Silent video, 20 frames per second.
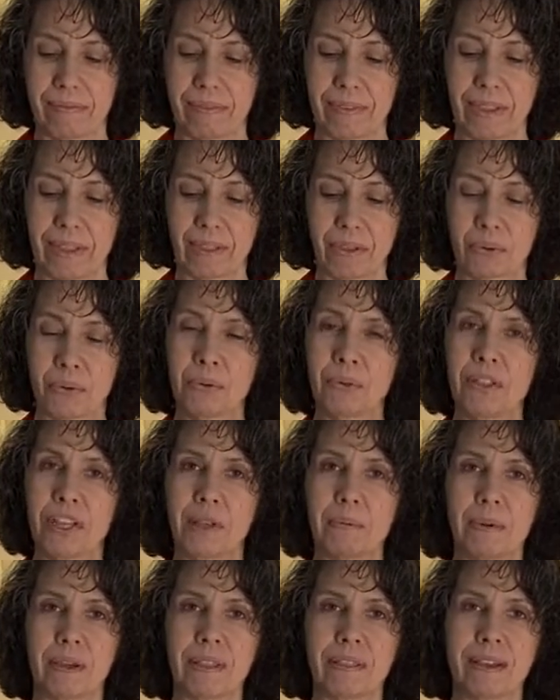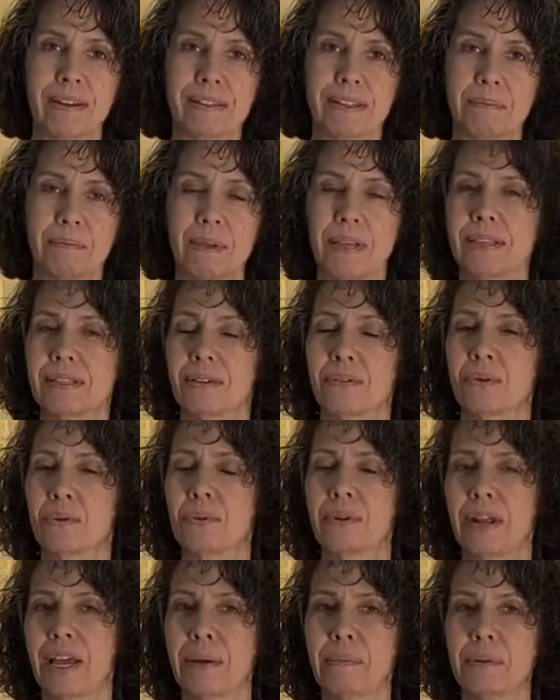And the cool thing about that is it makes a
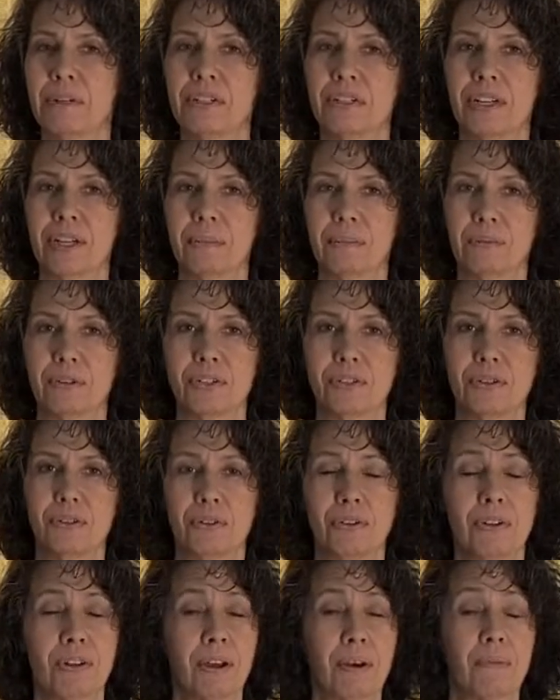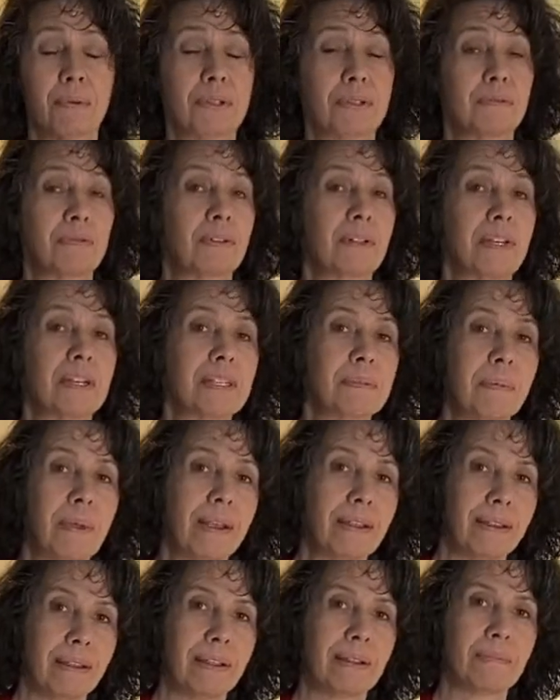cool diamond shape, which, you know, I wasn't really
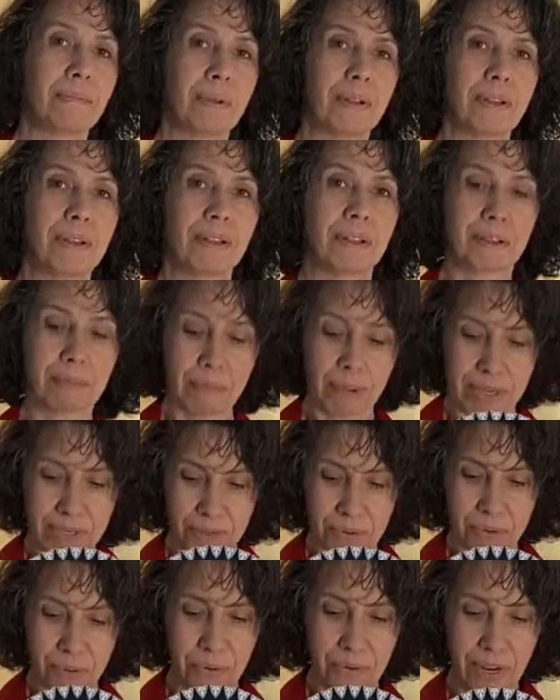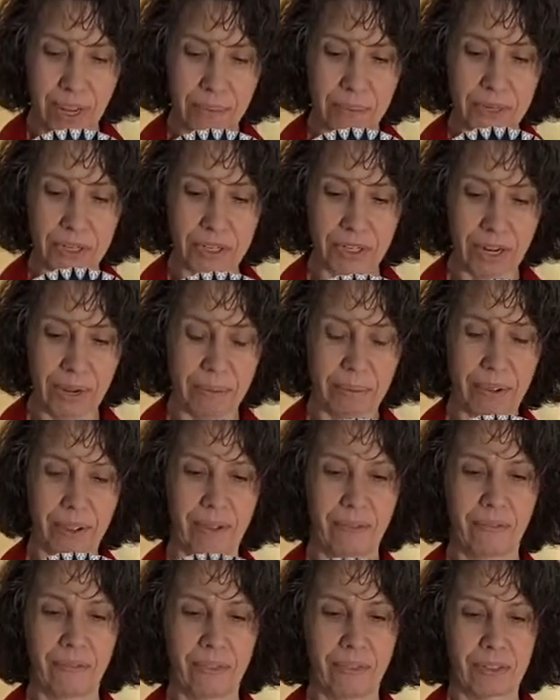expecting, but it makes a cool diamond shape.
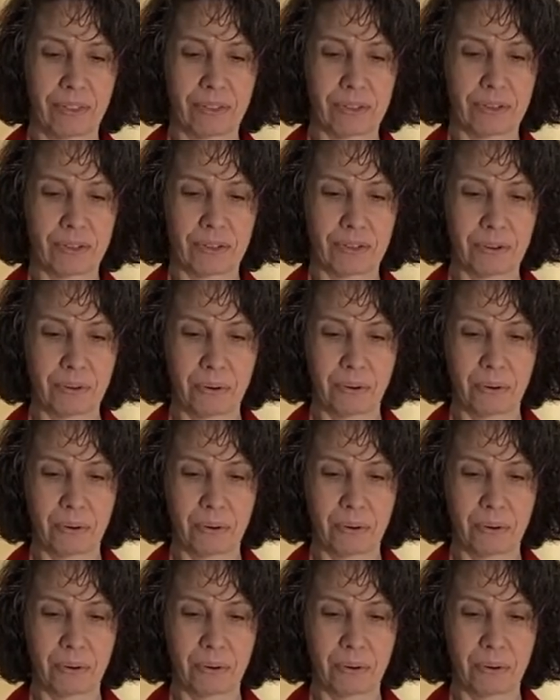So